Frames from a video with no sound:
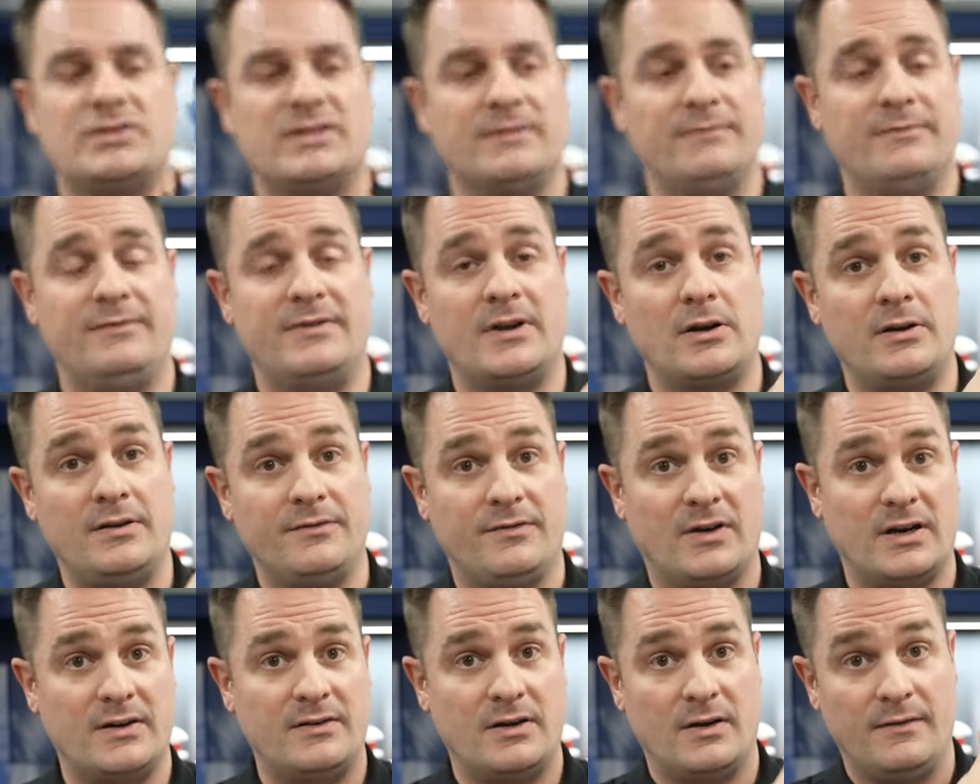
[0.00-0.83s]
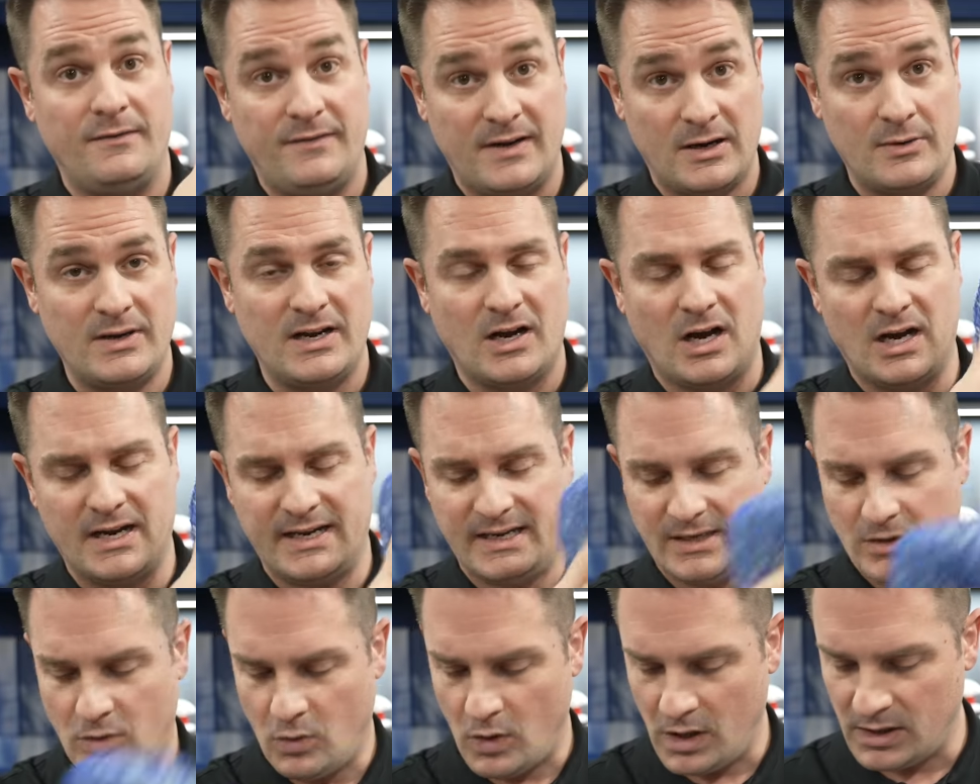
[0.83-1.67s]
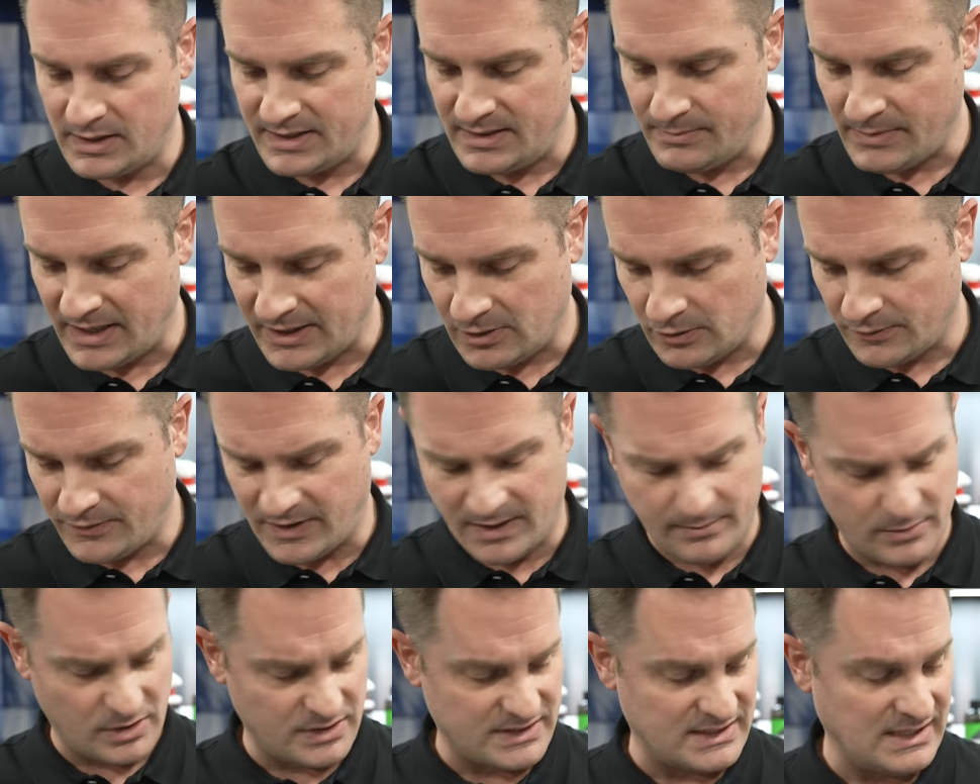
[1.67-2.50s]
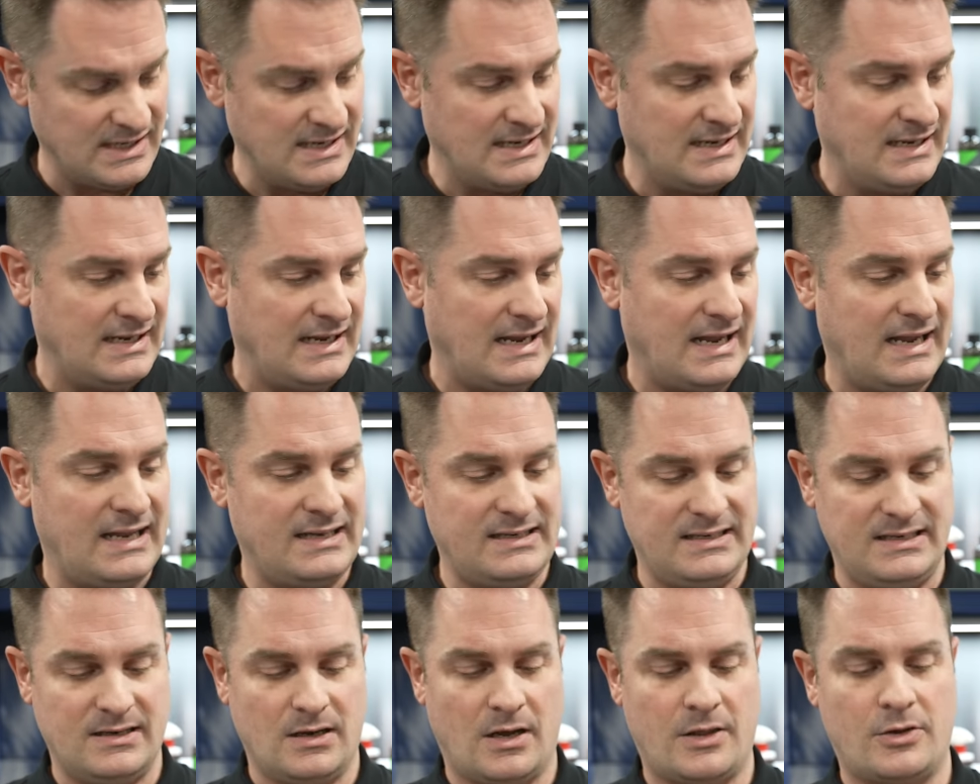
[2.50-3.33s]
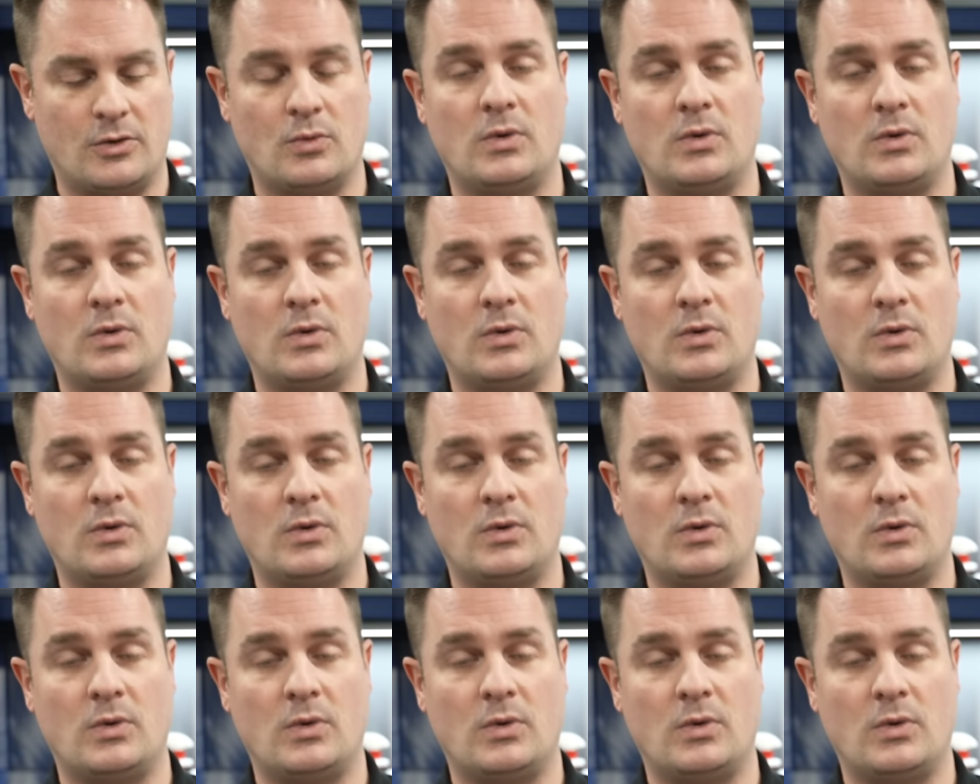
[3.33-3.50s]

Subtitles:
some very, very high quality microfibers. And the other